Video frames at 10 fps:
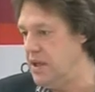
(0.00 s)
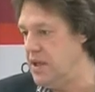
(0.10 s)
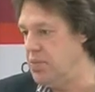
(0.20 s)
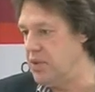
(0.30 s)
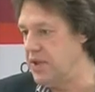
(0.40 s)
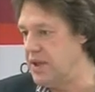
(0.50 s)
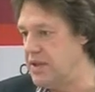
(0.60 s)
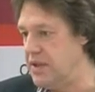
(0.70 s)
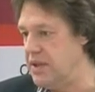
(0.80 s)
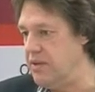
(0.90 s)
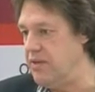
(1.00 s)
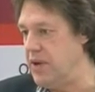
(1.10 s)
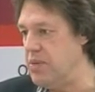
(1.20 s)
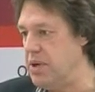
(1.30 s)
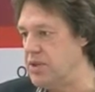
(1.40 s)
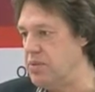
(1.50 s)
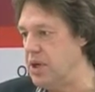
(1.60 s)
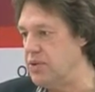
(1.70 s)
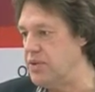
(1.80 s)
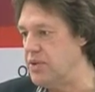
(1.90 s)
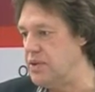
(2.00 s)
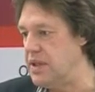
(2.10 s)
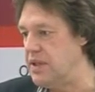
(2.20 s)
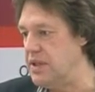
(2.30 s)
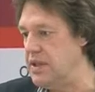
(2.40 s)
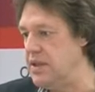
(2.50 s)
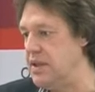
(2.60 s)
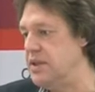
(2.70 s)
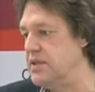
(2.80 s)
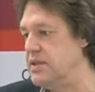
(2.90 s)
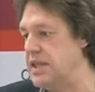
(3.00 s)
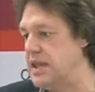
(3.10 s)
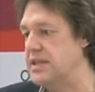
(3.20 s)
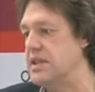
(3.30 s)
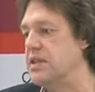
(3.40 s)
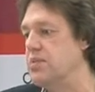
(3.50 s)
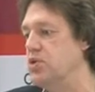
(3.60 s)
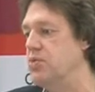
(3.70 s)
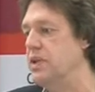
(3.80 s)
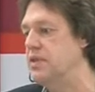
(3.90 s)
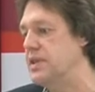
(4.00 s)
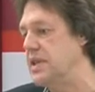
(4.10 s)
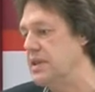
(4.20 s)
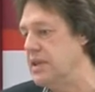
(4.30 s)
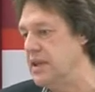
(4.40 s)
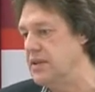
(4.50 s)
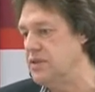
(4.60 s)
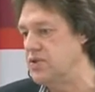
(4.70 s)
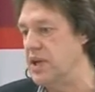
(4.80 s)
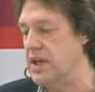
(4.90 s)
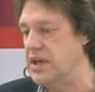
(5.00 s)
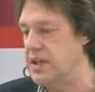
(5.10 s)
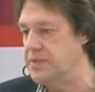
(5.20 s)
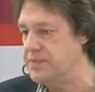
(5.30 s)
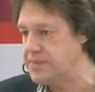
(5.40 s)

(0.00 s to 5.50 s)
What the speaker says: he presented very much about the telecenter movement in Sri Lanka.